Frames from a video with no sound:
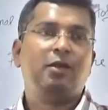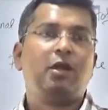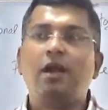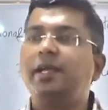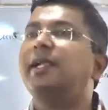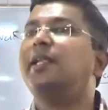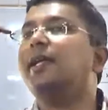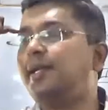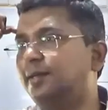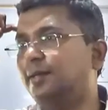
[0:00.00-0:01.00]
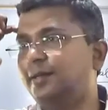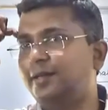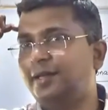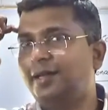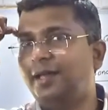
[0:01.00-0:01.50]
you are not getting it
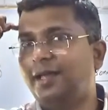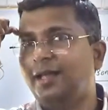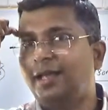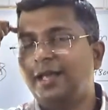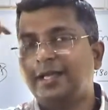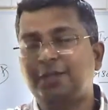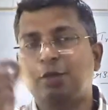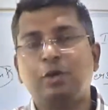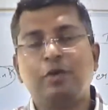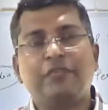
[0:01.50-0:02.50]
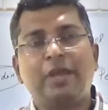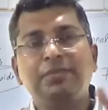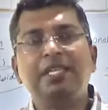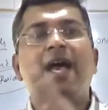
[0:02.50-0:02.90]
so from the